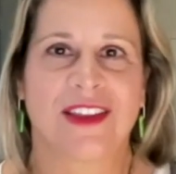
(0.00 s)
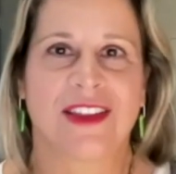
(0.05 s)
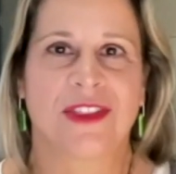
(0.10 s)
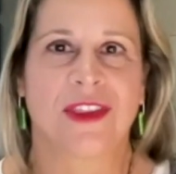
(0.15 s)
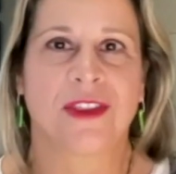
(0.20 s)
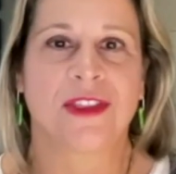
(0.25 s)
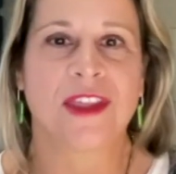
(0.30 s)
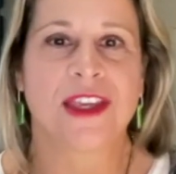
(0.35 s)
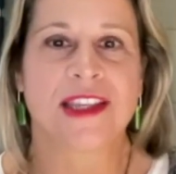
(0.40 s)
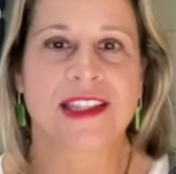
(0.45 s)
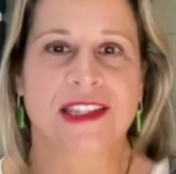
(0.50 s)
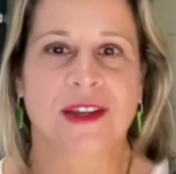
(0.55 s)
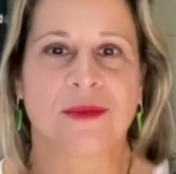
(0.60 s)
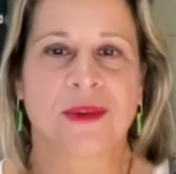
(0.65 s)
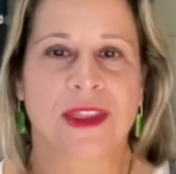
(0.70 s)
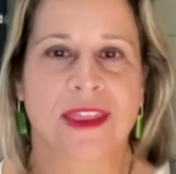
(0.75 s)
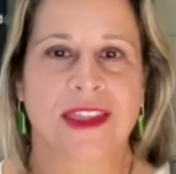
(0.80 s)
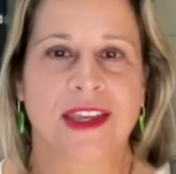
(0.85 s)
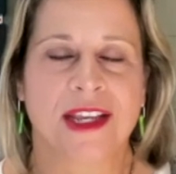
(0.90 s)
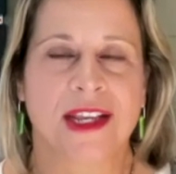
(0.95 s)
the things that
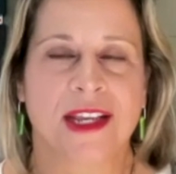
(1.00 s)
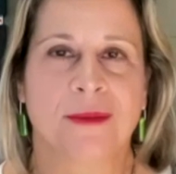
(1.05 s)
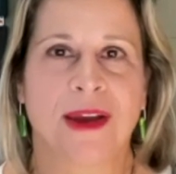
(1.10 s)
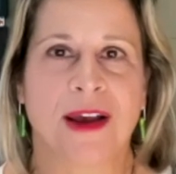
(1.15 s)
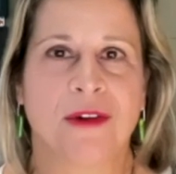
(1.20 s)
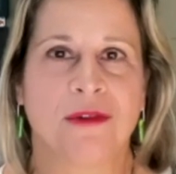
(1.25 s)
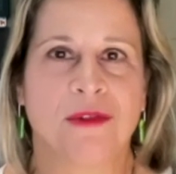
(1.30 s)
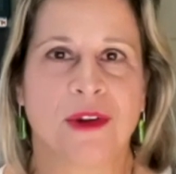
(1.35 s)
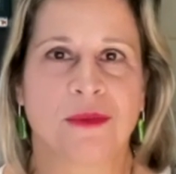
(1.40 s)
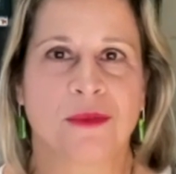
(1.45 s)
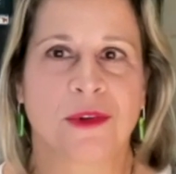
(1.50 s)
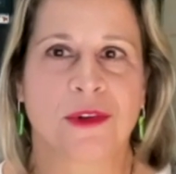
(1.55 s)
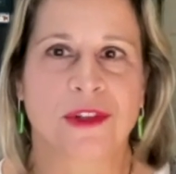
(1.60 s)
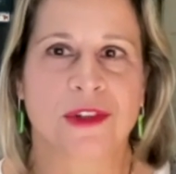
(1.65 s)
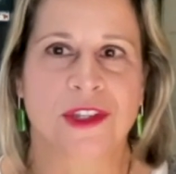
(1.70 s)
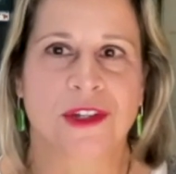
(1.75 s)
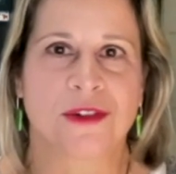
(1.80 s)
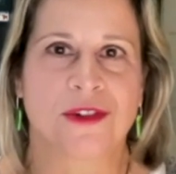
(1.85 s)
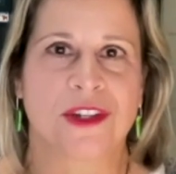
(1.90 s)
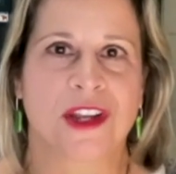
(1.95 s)
we think about when we're
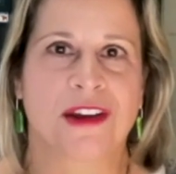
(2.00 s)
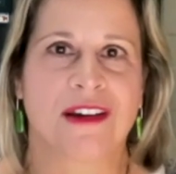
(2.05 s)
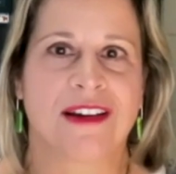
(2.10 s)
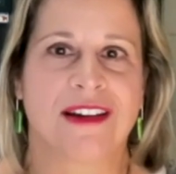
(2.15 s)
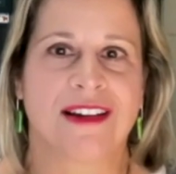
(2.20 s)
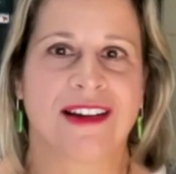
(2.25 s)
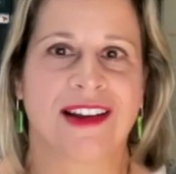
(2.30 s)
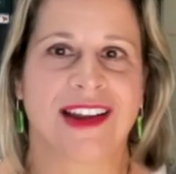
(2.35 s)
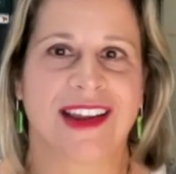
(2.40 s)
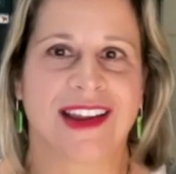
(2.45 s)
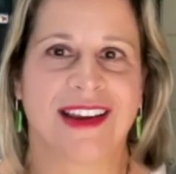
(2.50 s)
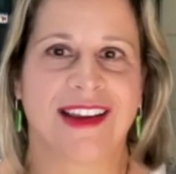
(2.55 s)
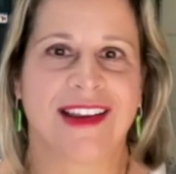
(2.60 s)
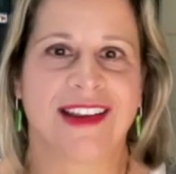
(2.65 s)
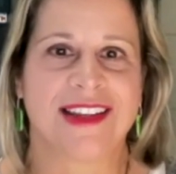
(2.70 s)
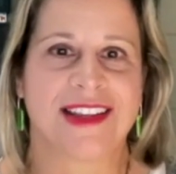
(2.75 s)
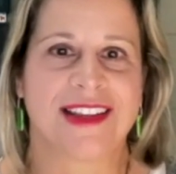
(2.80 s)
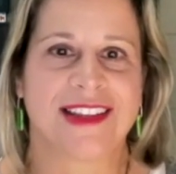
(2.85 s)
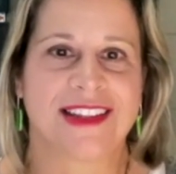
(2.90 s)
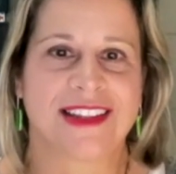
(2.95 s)
so young
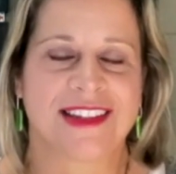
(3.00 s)
and